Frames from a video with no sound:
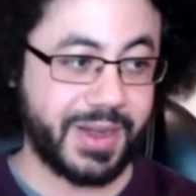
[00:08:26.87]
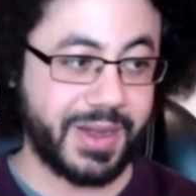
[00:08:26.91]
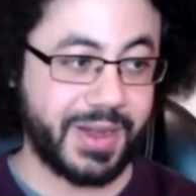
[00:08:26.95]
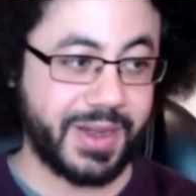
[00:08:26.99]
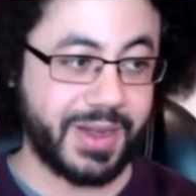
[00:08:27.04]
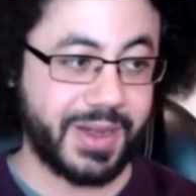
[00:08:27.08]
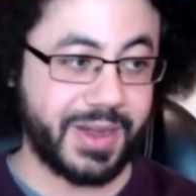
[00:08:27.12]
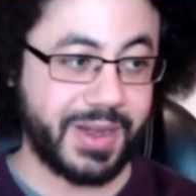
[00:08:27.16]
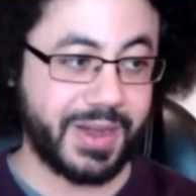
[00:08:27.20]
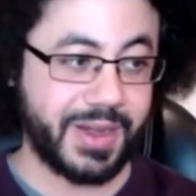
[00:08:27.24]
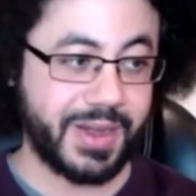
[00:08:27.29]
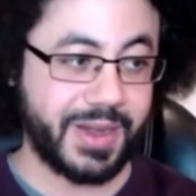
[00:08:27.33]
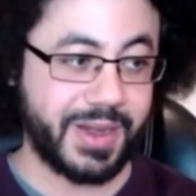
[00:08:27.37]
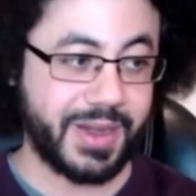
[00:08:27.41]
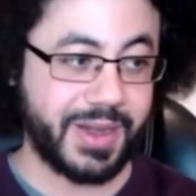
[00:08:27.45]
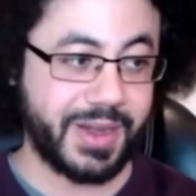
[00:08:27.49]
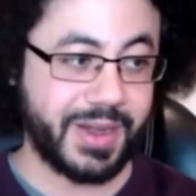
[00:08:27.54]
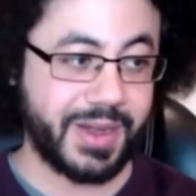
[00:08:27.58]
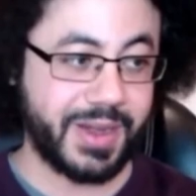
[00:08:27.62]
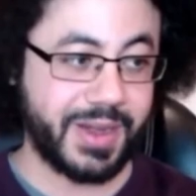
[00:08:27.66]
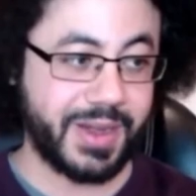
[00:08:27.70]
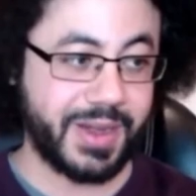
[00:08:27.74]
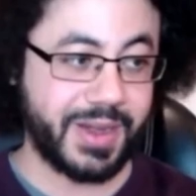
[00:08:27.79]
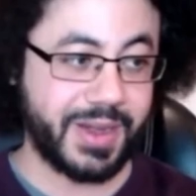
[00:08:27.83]
we come to
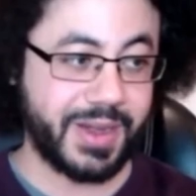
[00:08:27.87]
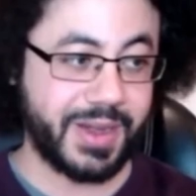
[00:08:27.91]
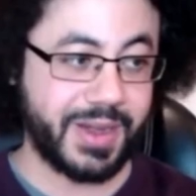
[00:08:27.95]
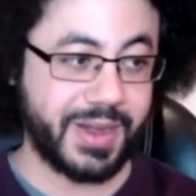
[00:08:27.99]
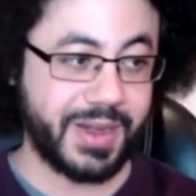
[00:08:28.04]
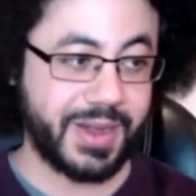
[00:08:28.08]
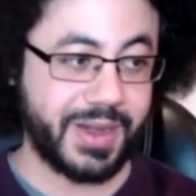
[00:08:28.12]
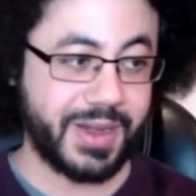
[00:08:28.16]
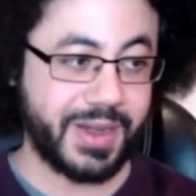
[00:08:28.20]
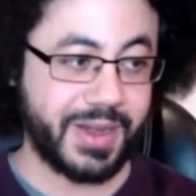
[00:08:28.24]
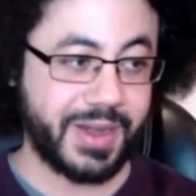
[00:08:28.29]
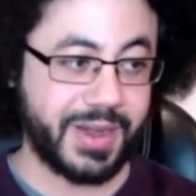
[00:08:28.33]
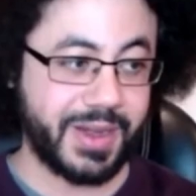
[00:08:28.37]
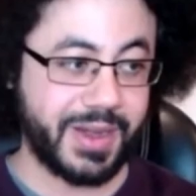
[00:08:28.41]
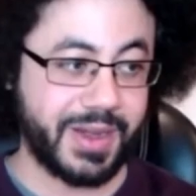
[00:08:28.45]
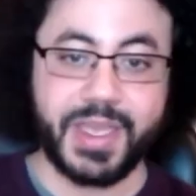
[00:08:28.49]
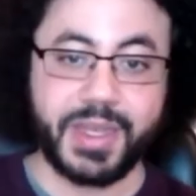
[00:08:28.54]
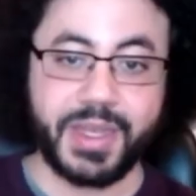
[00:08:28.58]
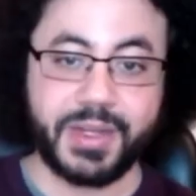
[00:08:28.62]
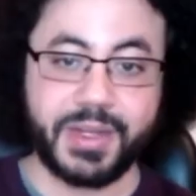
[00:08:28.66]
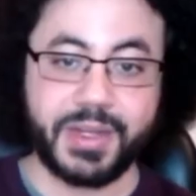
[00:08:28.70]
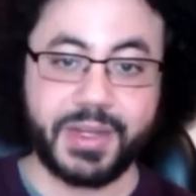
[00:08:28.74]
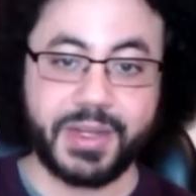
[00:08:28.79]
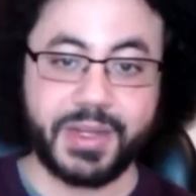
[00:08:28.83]
this idea
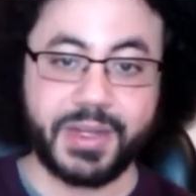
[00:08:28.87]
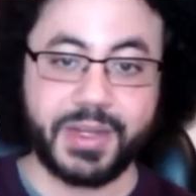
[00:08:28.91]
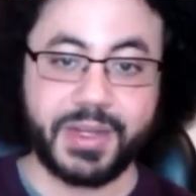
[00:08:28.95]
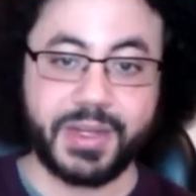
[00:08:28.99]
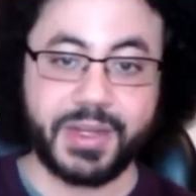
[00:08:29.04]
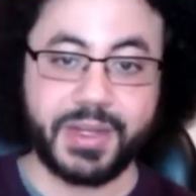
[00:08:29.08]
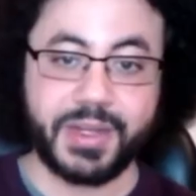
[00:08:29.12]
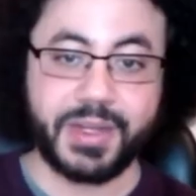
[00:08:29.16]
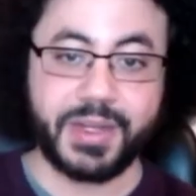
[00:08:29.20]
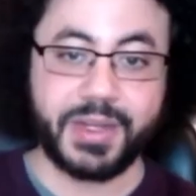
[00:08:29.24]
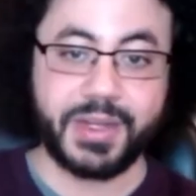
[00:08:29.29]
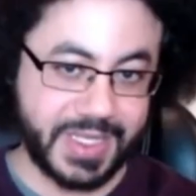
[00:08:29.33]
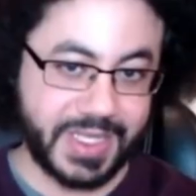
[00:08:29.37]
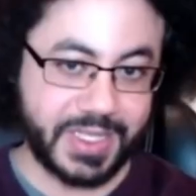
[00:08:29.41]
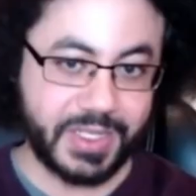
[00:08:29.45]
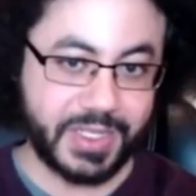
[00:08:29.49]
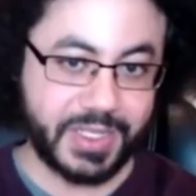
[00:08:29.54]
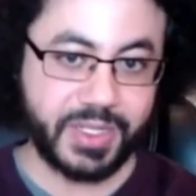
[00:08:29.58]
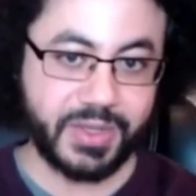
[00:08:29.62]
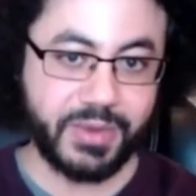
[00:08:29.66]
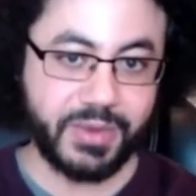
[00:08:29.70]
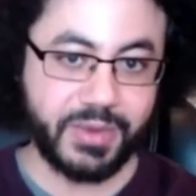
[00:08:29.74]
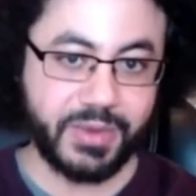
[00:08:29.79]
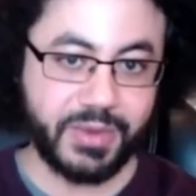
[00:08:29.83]
that COVID nineteen death
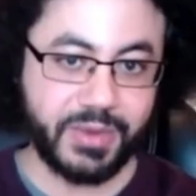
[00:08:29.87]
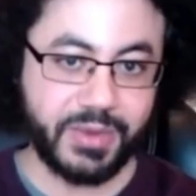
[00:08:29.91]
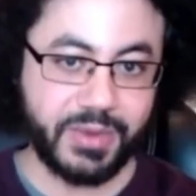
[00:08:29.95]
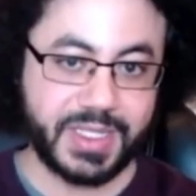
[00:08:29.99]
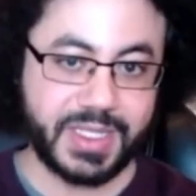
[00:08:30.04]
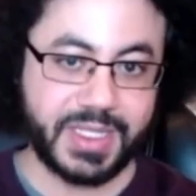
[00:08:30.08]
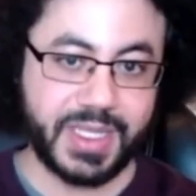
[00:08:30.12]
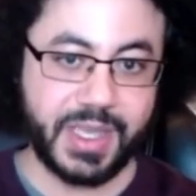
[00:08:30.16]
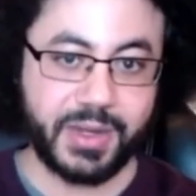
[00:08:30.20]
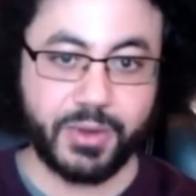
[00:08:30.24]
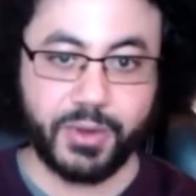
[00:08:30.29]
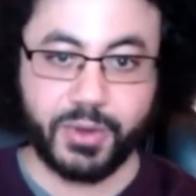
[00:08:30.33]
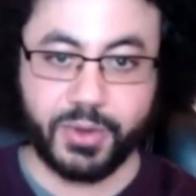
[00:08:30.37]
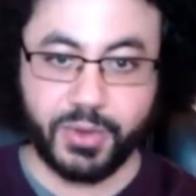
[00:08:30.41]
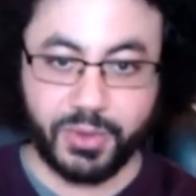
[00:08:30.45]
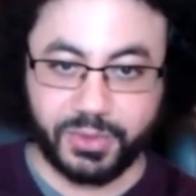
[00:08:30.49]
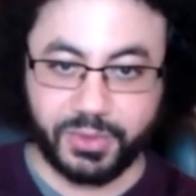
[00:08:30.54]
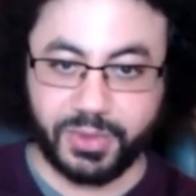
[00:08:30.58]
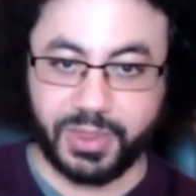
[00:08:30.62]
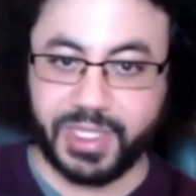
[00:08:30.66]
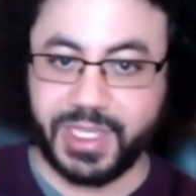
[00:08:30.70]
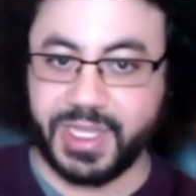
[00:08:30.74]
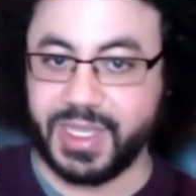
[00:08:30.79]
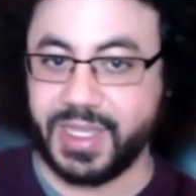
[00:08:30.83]
certificates that
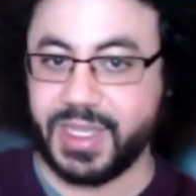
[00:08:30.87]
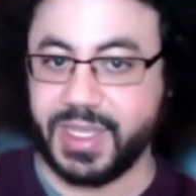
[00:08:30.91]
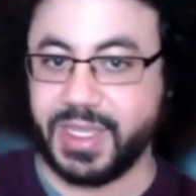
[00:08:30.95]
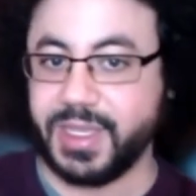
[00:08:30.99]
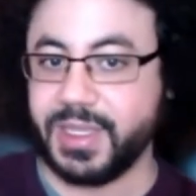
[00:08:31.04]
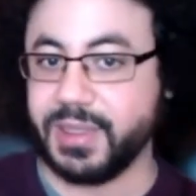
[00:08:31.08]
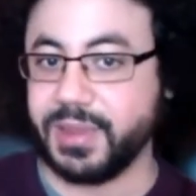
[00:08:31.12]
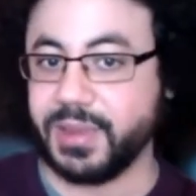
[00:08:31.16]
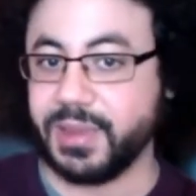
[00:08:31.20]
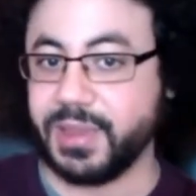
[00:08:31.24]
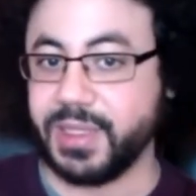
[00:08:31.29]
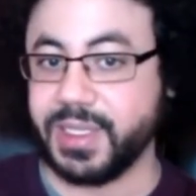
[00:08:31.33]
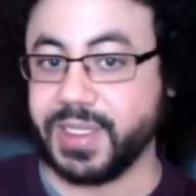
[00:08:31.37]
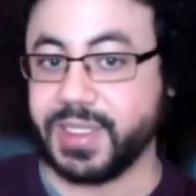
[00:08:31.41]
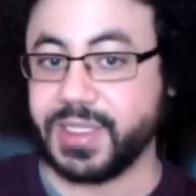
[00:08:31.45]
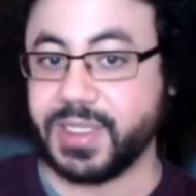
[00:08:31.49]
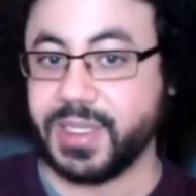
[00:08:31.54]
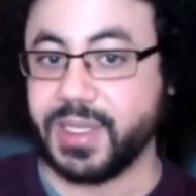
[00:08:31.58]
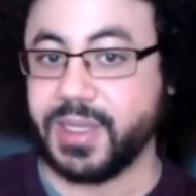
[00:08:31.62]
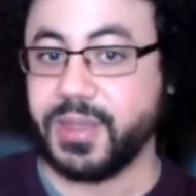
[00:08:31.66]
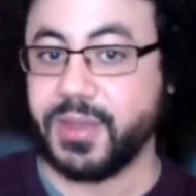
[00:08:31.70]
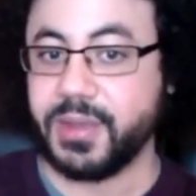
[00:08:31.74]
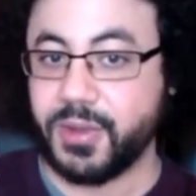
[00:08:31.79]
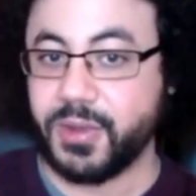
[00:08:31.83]
only list
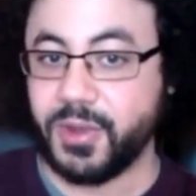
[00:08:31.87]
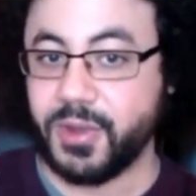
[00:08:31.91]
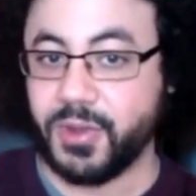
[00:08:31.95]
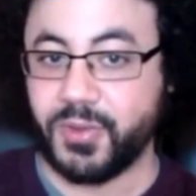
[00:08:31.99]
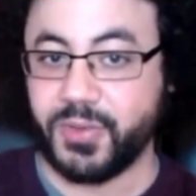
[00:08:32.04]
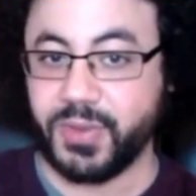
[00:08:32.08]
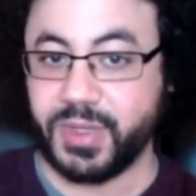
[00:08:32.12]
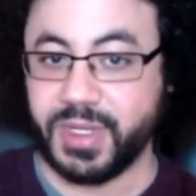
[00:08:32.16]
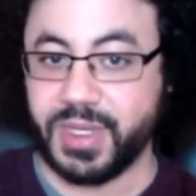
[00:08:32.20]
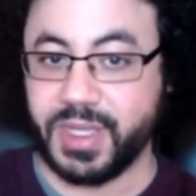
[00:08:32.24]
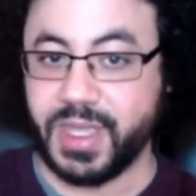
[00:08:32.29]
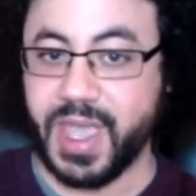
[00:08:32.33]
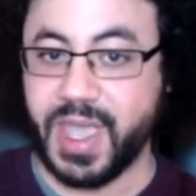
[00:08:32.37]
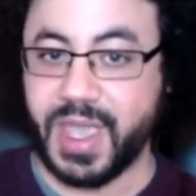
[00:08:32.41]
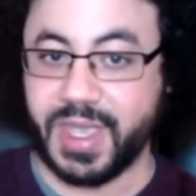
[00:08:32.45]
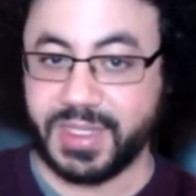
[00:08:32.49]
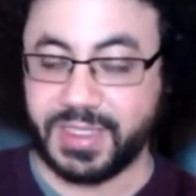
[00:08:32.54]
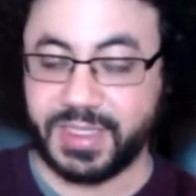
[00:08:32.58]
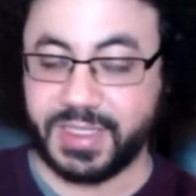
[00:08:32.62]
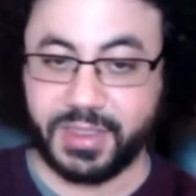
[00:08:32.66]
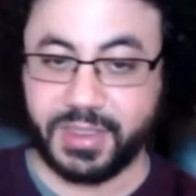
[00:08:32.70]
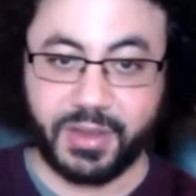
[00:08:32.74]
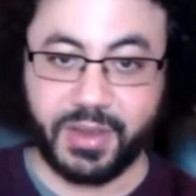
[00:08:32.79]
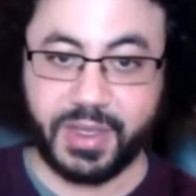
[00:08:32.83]
COVID
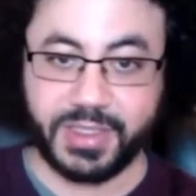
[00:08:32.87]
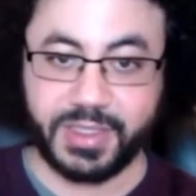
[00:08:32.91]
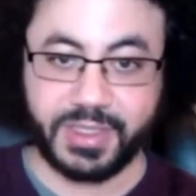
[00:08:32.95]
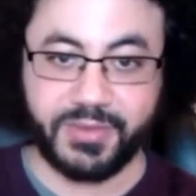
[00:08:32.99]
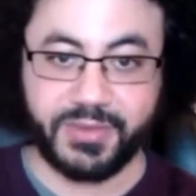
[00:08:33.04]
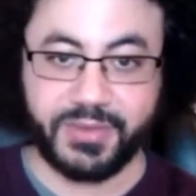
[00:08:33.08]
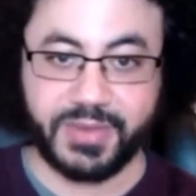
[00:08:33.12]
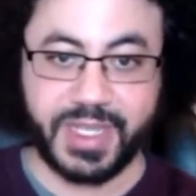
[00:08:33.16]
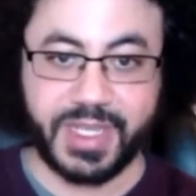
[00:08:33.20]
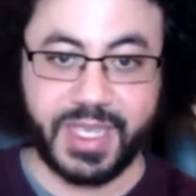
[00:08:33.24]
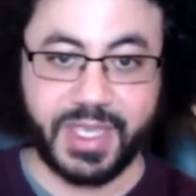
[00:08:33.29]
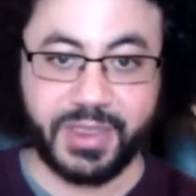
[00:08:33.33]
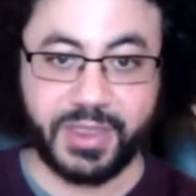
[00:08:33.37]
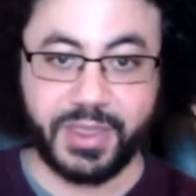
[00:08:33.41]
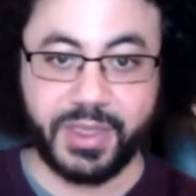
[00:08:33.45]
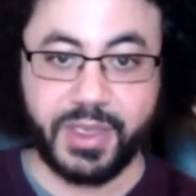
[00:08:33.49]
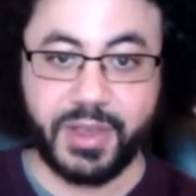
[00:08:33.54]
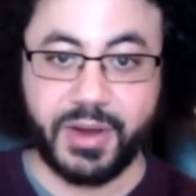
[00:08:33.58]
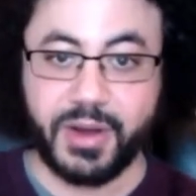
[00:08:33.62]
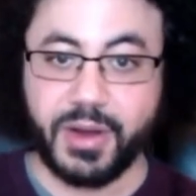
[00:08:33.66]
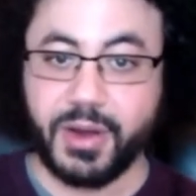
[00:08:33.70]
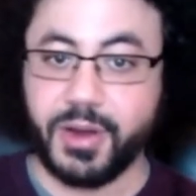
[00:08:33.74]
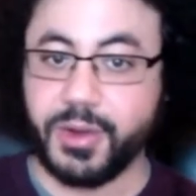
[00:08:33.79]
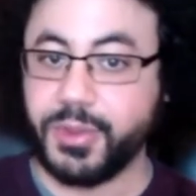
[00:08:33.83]
as the cause of death
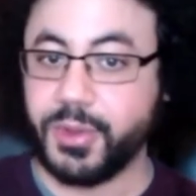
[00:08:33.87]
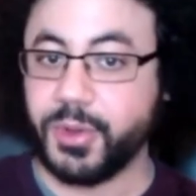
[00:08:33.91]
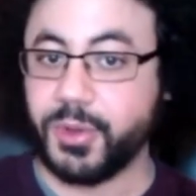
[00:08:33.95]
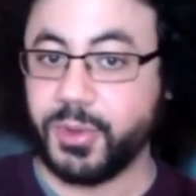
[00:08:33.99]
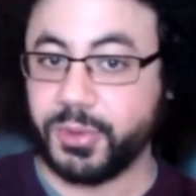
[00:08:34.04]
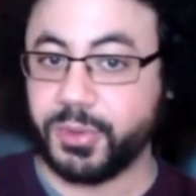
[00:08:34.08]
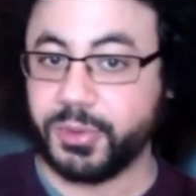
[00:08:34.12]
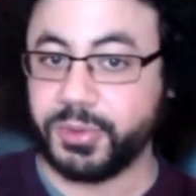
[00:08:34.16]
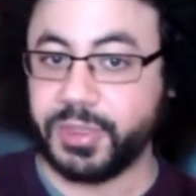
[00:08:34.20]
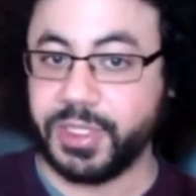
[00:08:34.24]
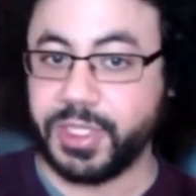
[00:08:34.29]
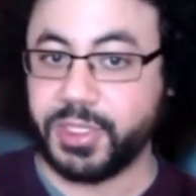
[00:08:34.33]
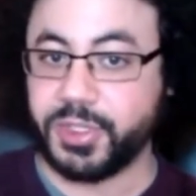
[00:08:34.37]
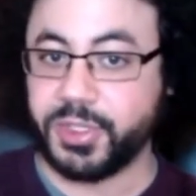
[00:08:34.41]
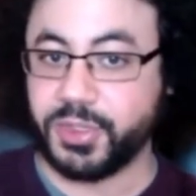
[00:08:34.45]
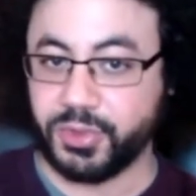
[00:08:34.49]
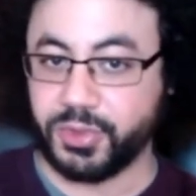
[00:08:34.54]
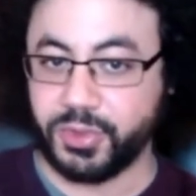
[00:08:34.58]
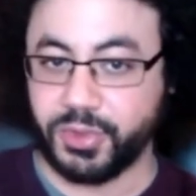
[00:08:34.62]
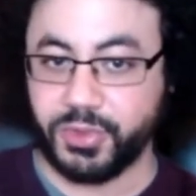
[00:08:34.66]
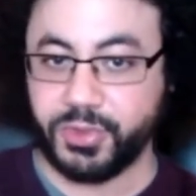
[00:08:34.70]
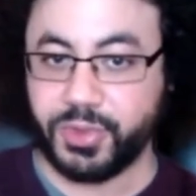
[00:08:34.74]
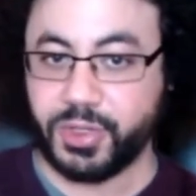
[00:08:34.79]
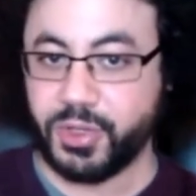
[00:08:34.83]
are the only
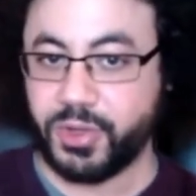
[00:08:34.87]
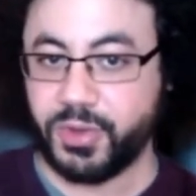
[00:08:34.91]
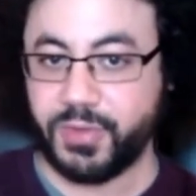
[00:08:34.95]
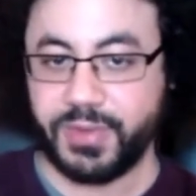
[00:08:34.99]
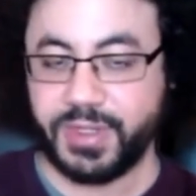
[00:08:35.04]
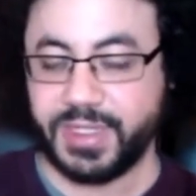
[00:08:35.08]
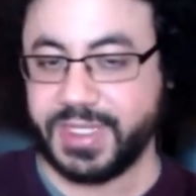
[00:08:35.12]
true COVID